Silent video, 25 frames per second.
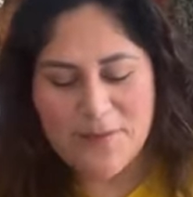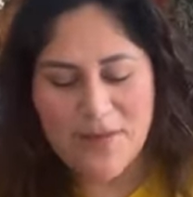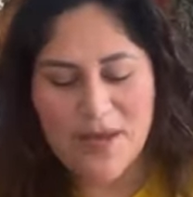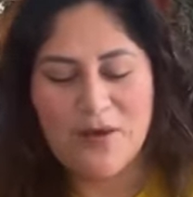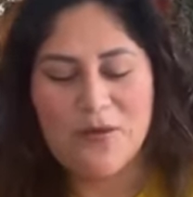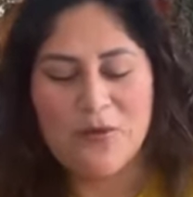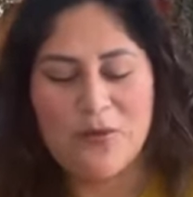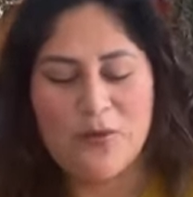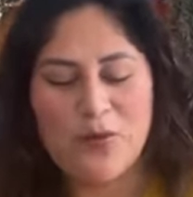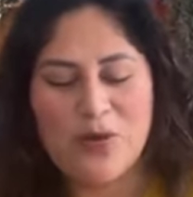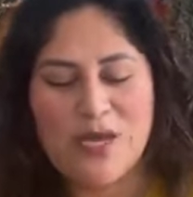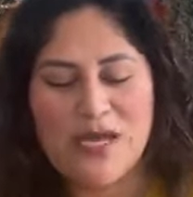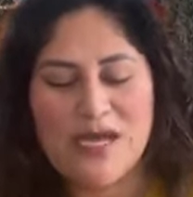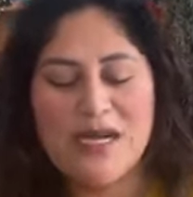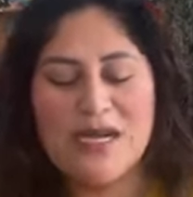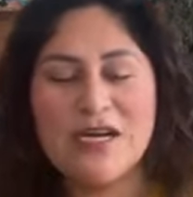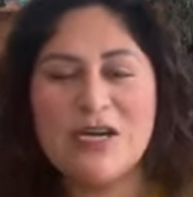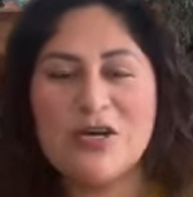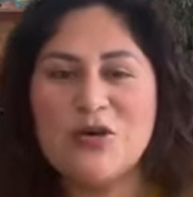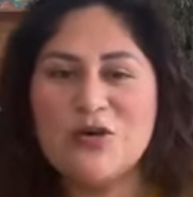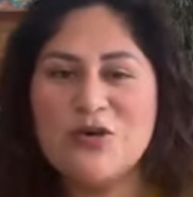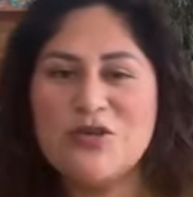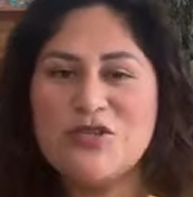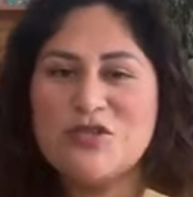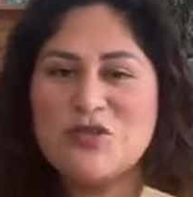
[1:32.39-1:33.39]
But we
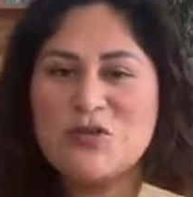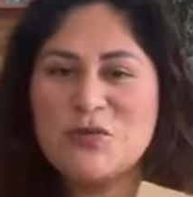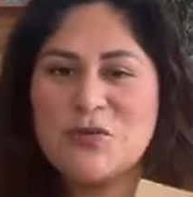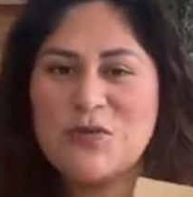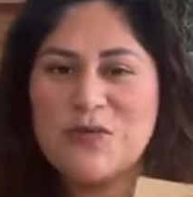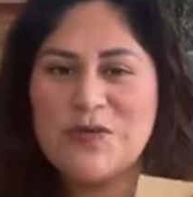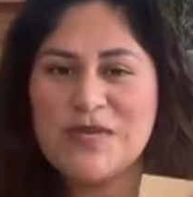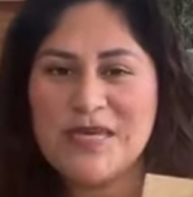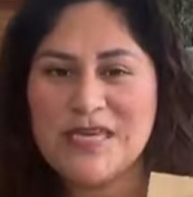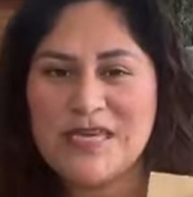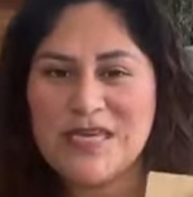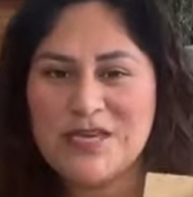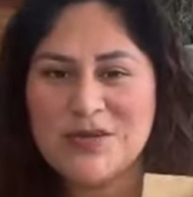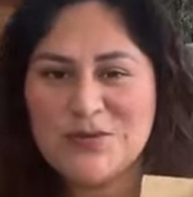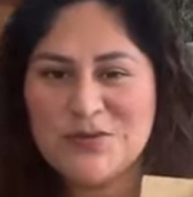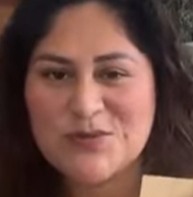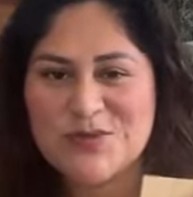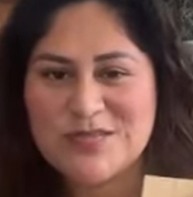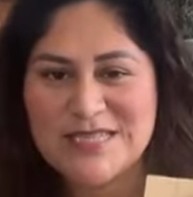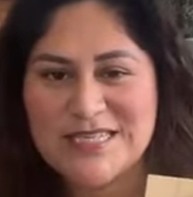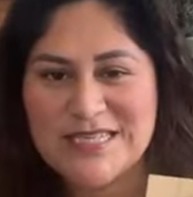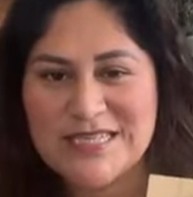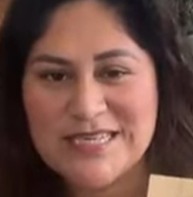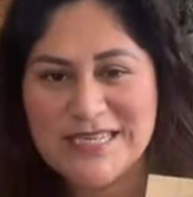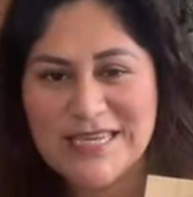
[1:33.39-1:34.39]
are going to be
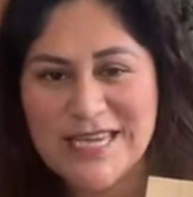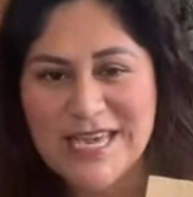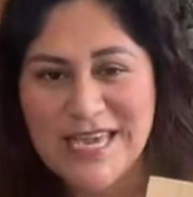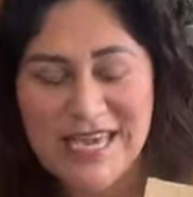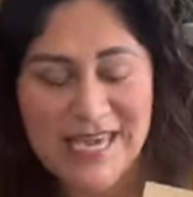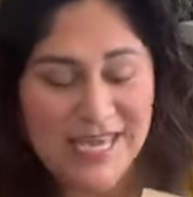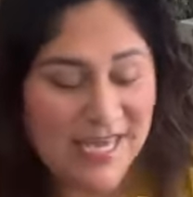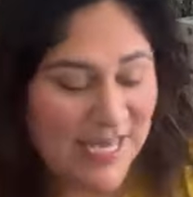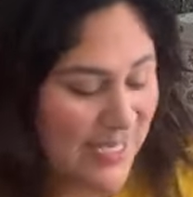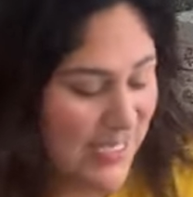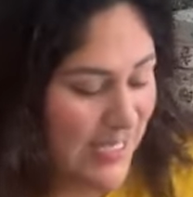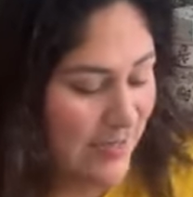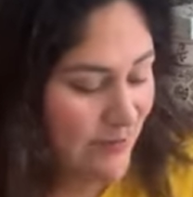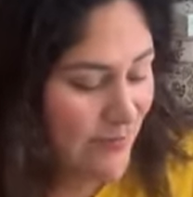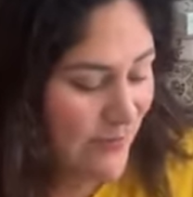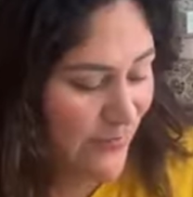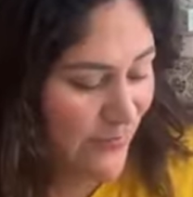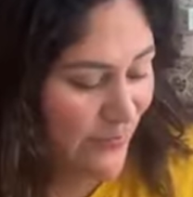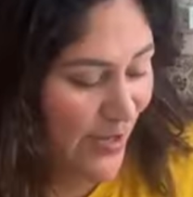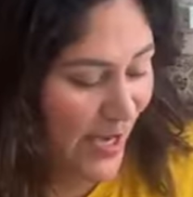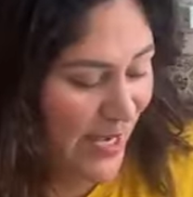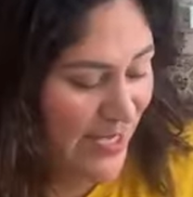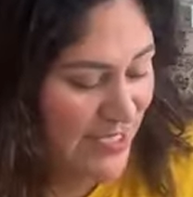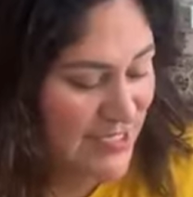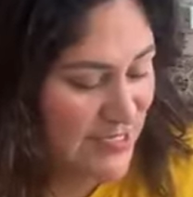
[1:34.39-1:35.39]
using a
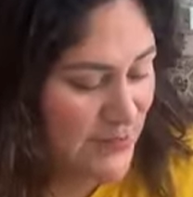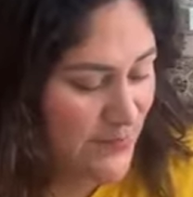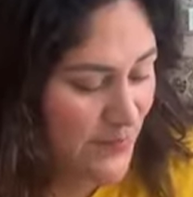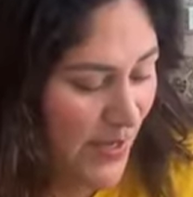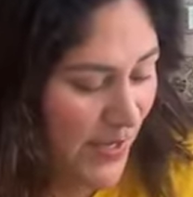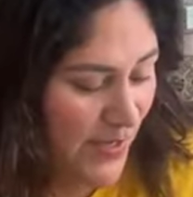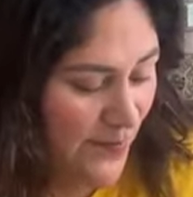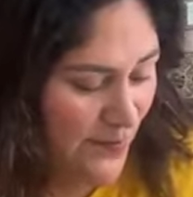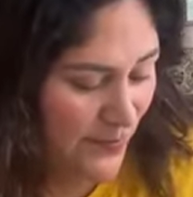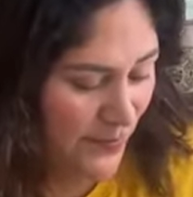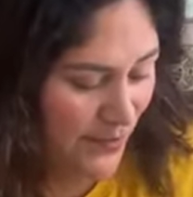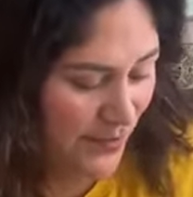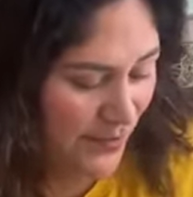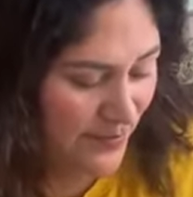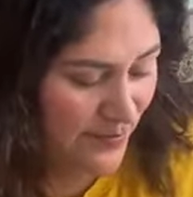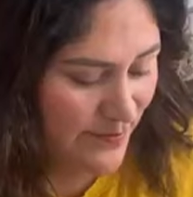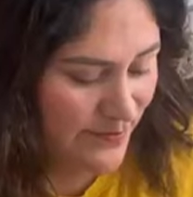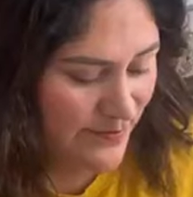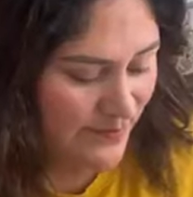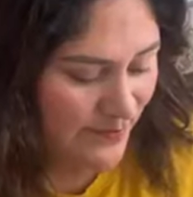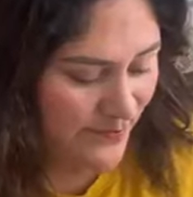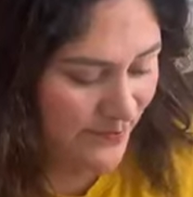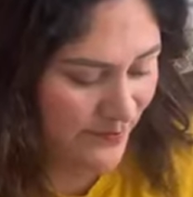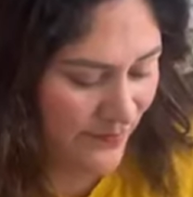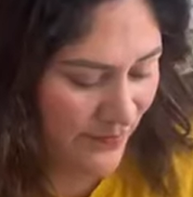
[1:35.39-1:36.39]
rice paper
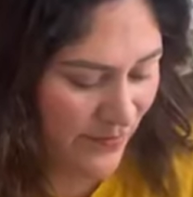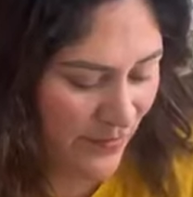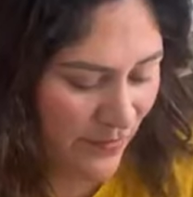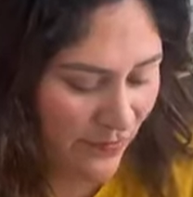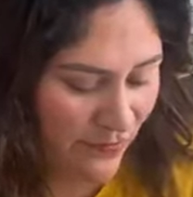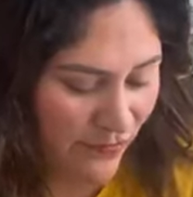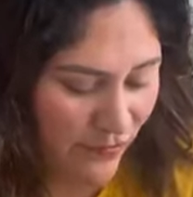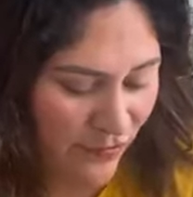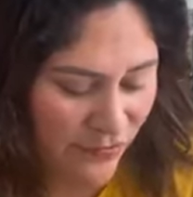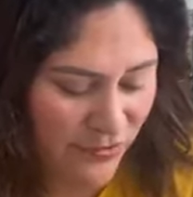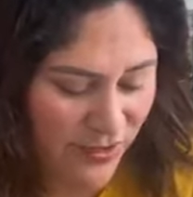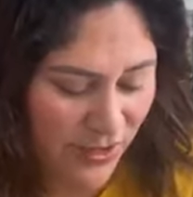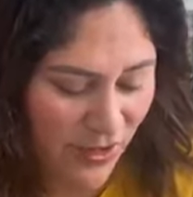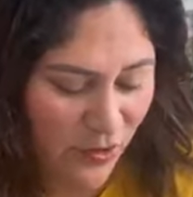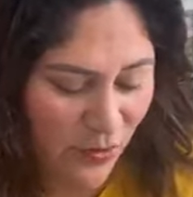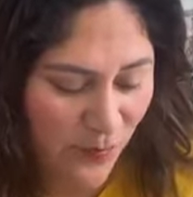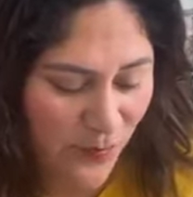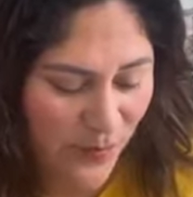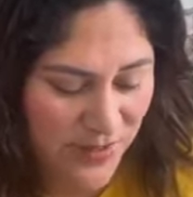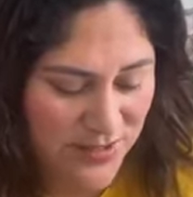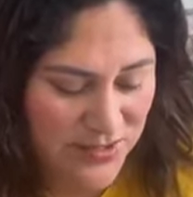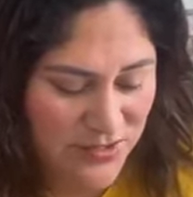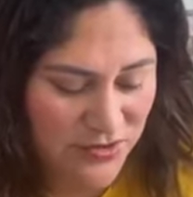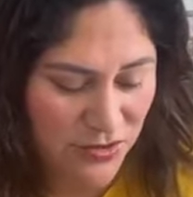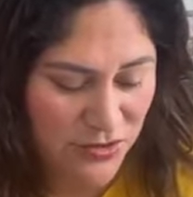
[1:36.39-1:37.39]
from
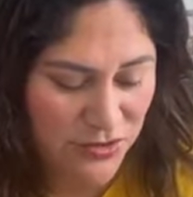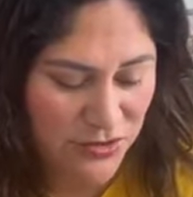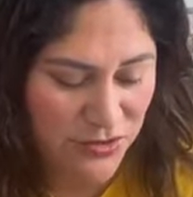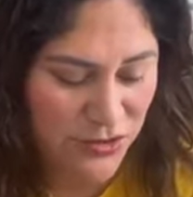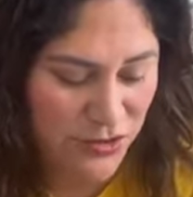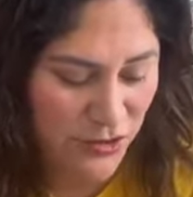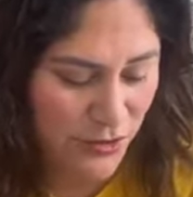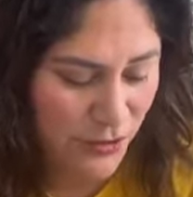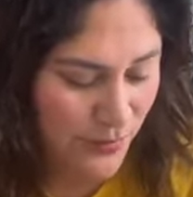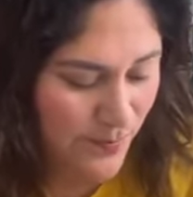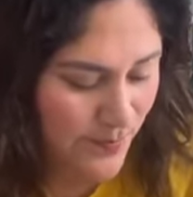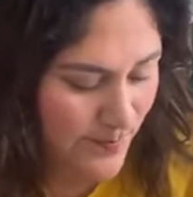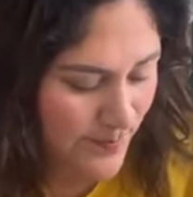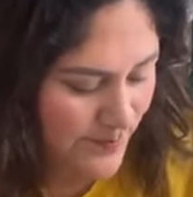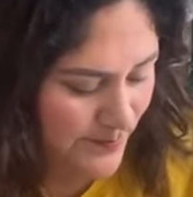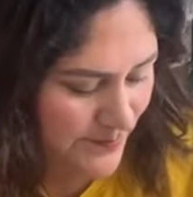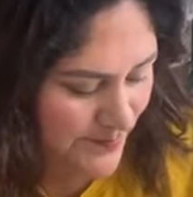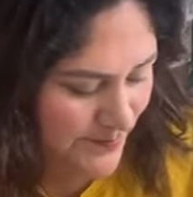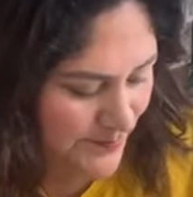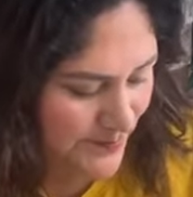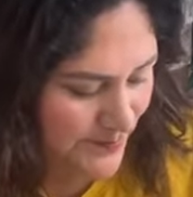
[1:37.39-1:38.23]
Decoupage Central.